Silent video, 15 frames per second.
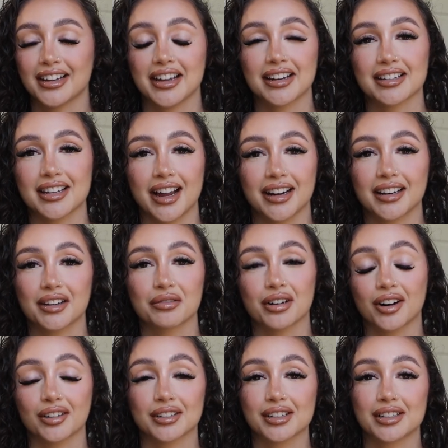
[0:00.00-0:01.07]
anxiety,
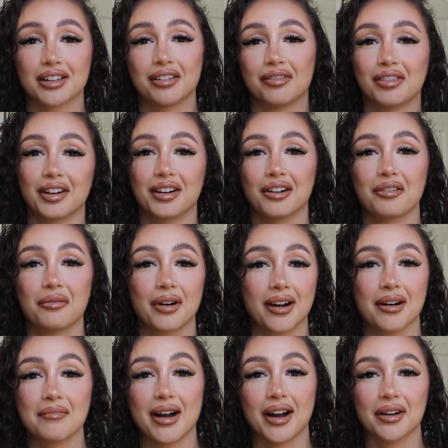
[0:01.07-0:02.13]
regardless of
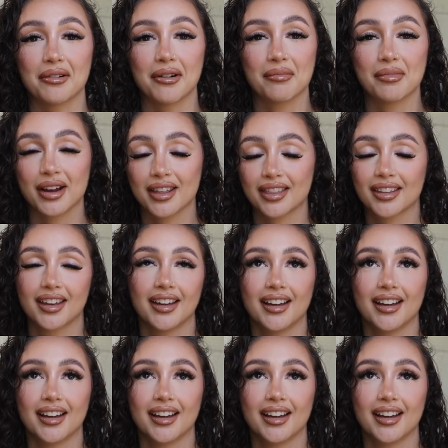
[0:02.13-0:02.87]
where I'm at, who I'm with.